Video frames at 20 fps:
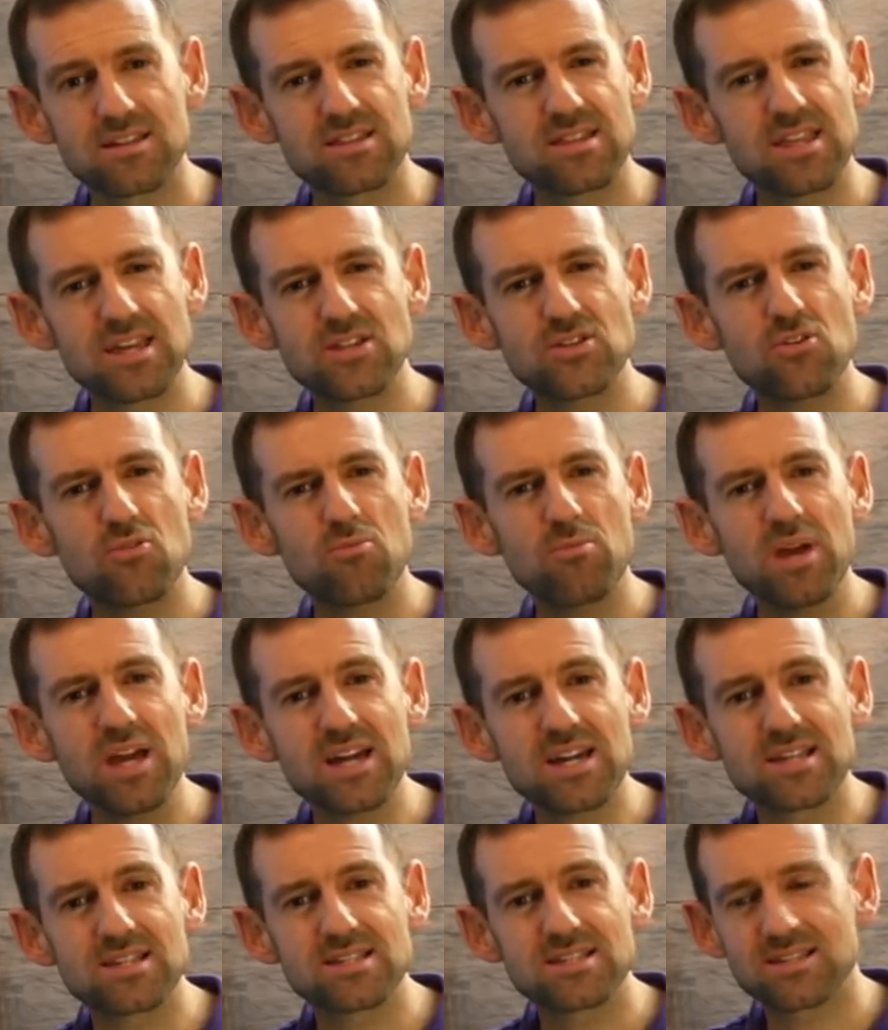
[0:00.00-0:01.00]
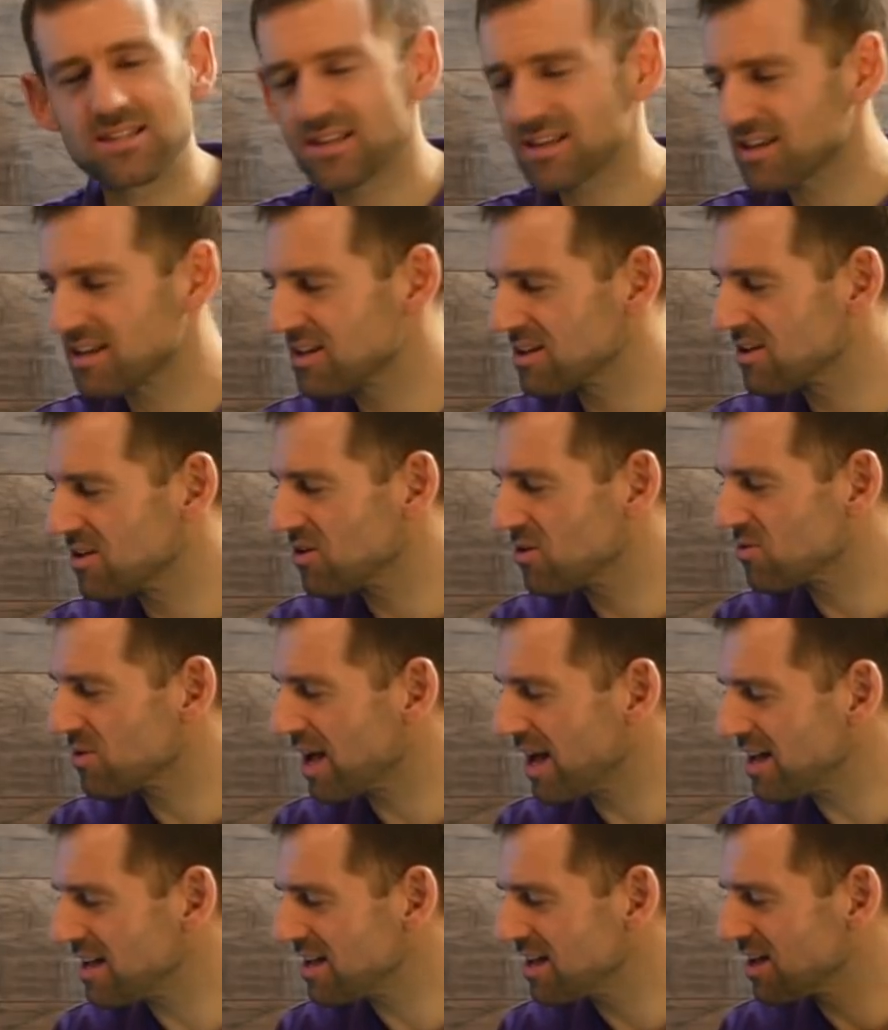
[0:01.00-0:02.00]
They don't mix.
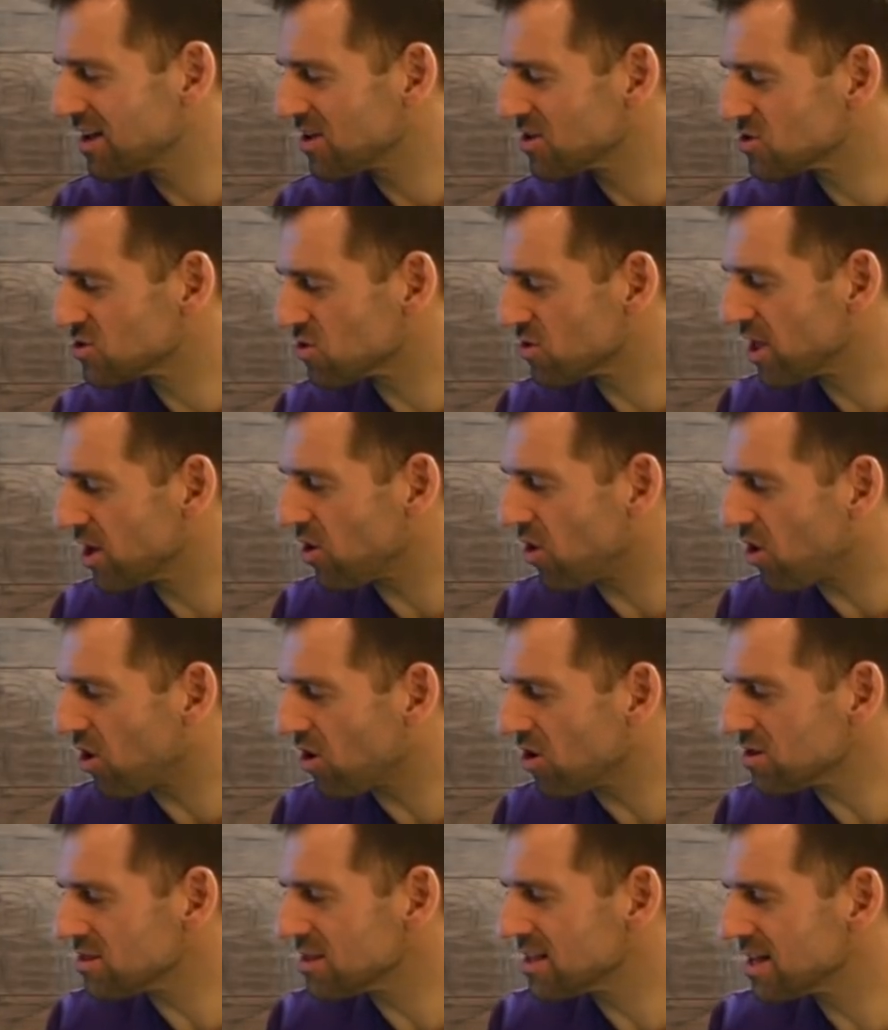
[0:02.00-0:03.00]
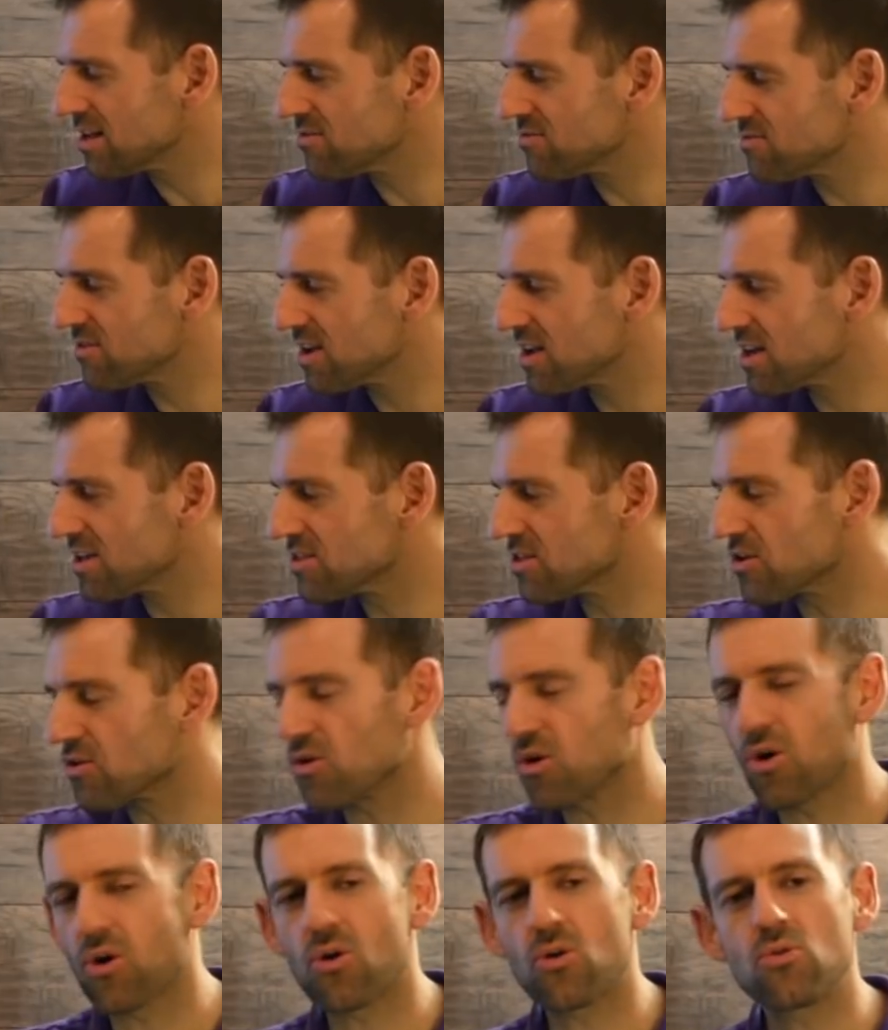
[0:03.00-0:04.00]
Okay, so they all live
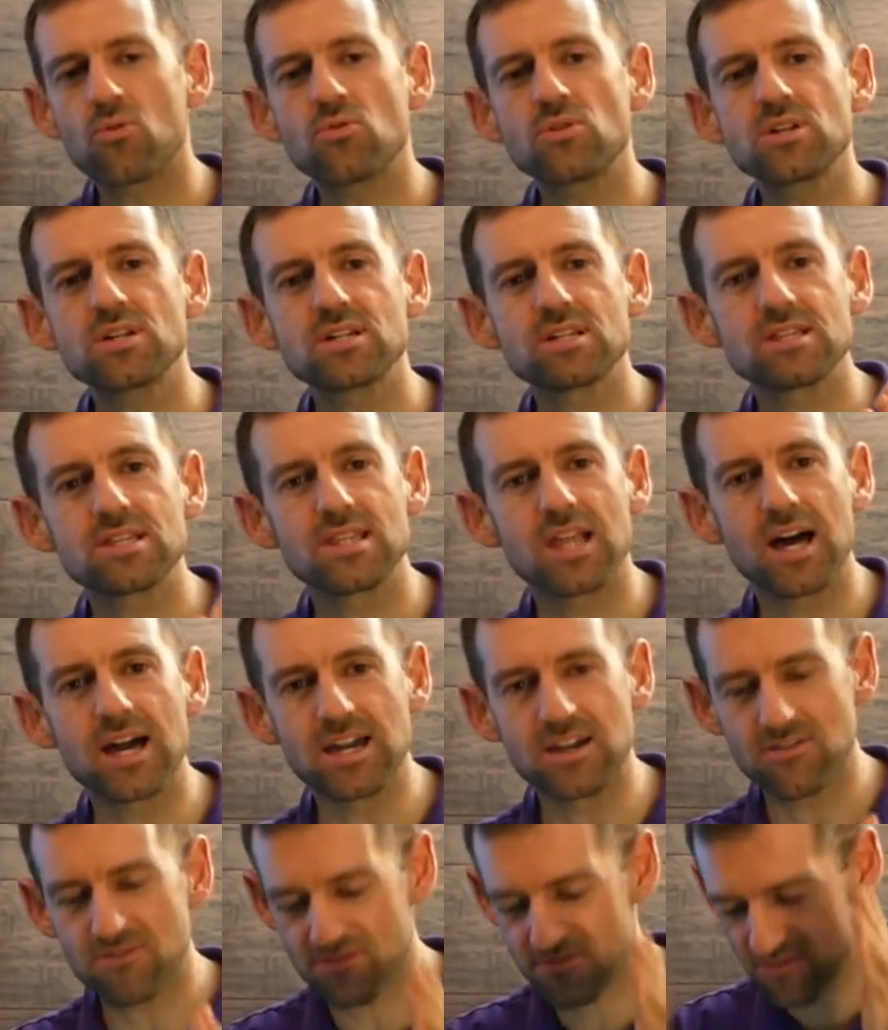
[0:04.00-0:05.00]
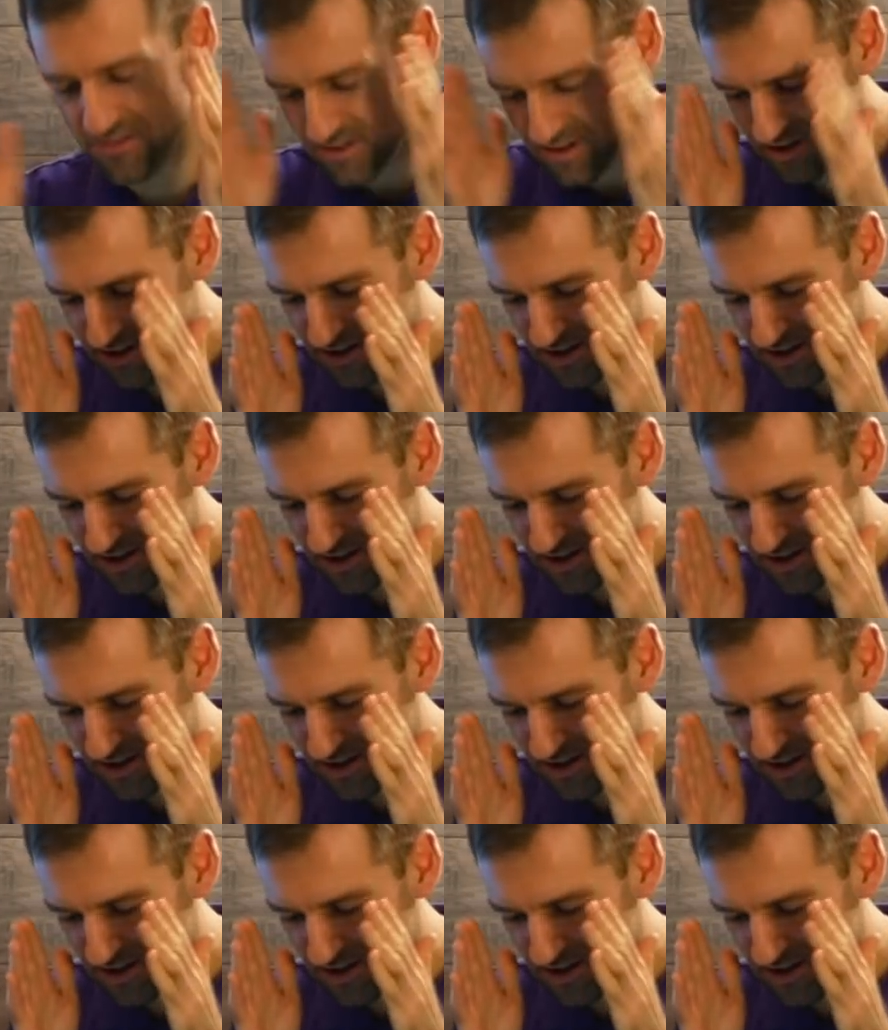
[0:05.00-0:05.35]
their own life